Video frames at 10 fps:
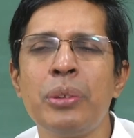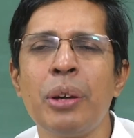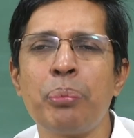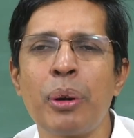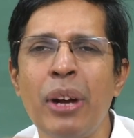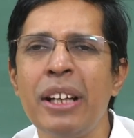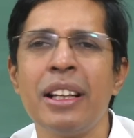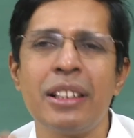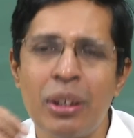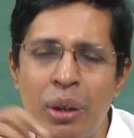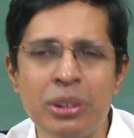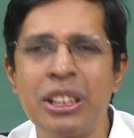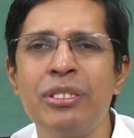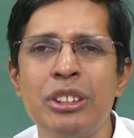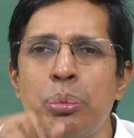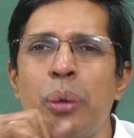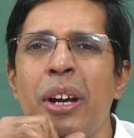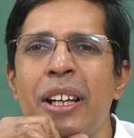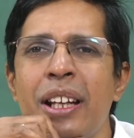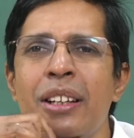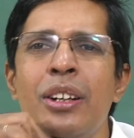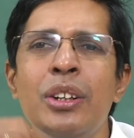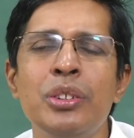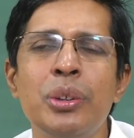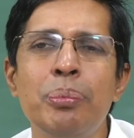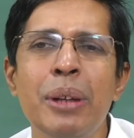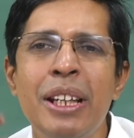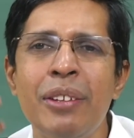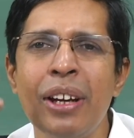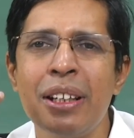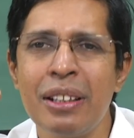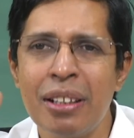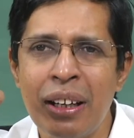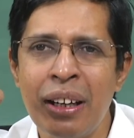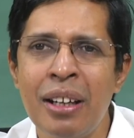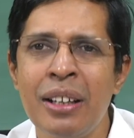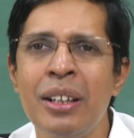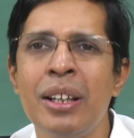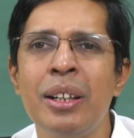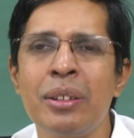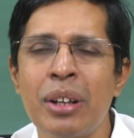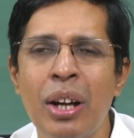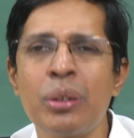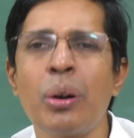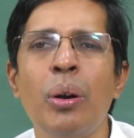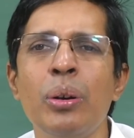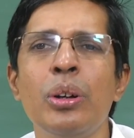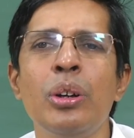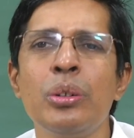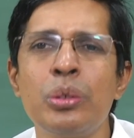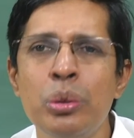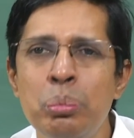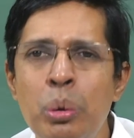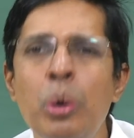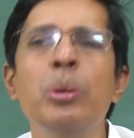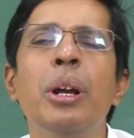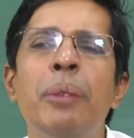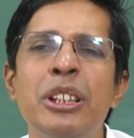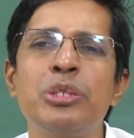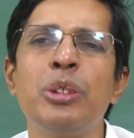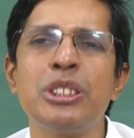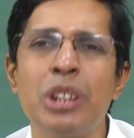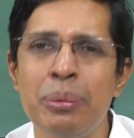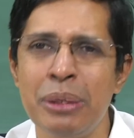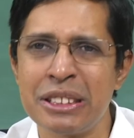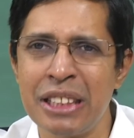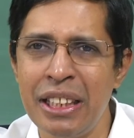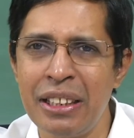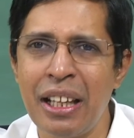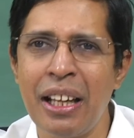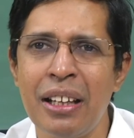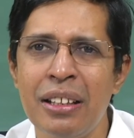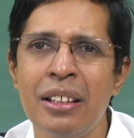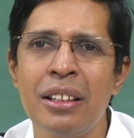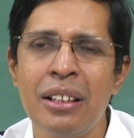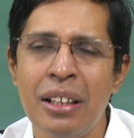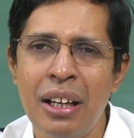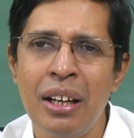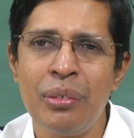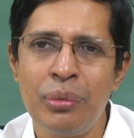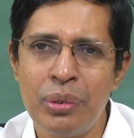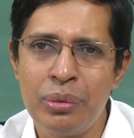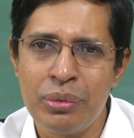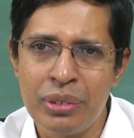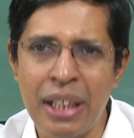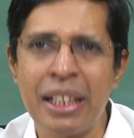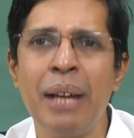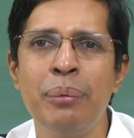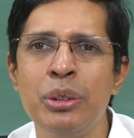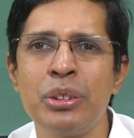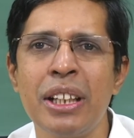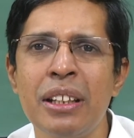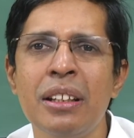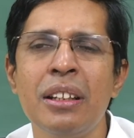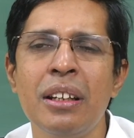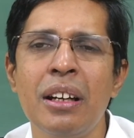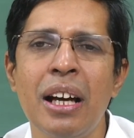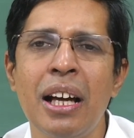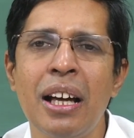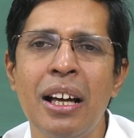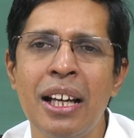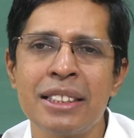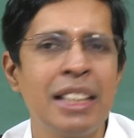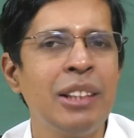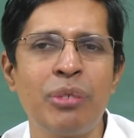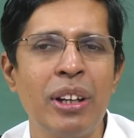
provider, the cloud service provider should be given control to move the virtual machine that I am using as an